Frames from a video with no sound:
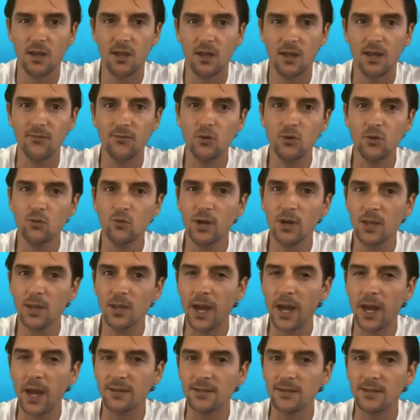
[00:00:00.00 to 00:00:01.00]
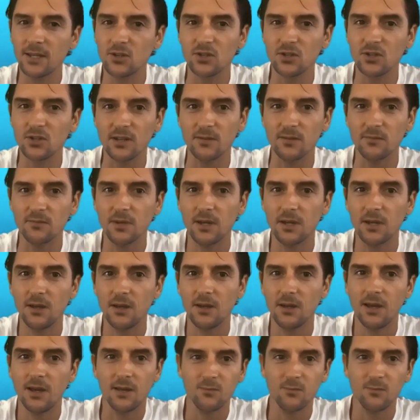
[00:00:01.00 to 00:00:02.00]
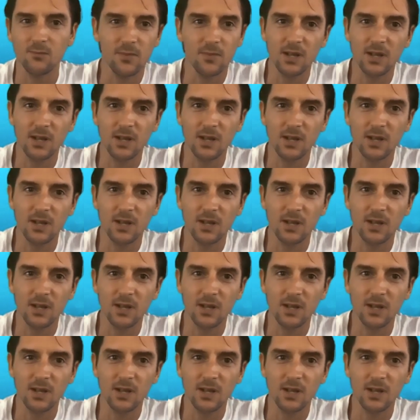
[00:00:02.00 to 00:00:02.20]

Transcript: If you really pay attention, and